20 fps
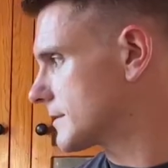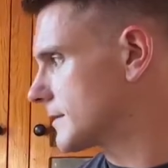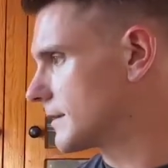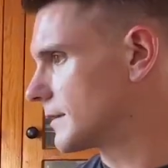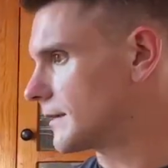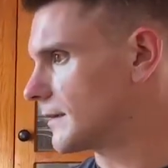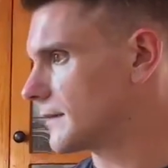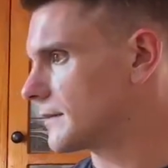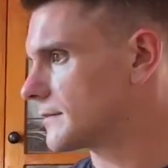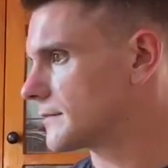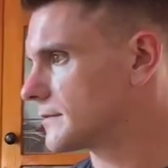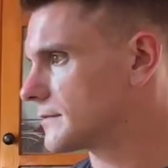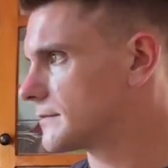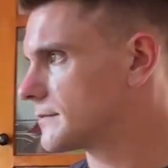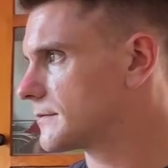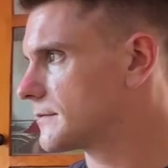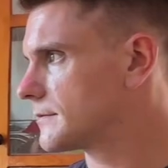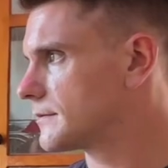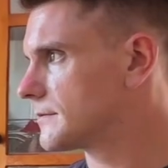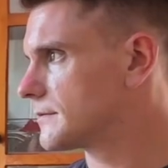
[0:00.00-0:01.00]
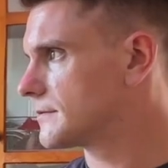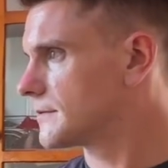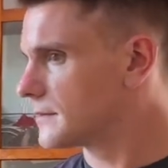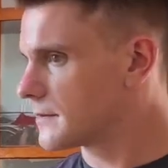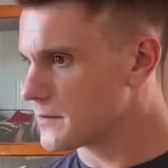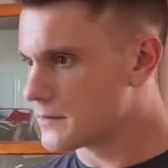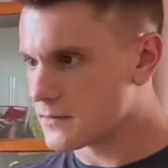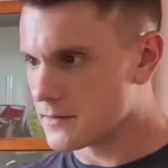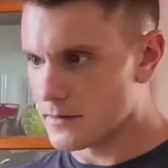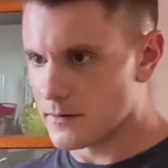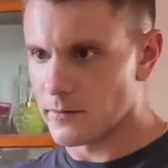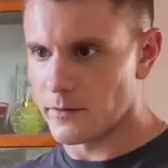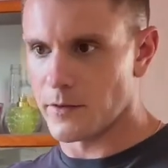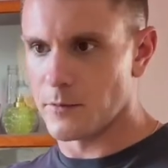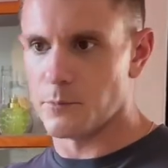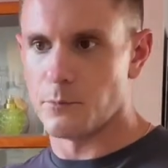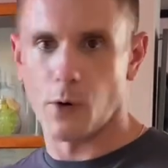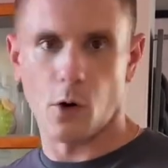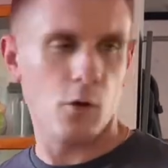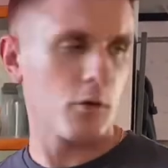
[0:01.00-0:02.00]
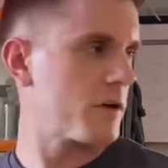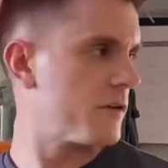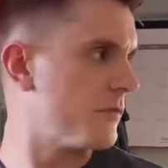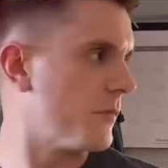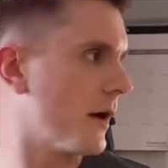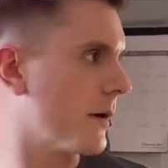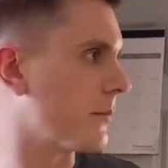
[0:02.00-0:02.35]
the bulk of my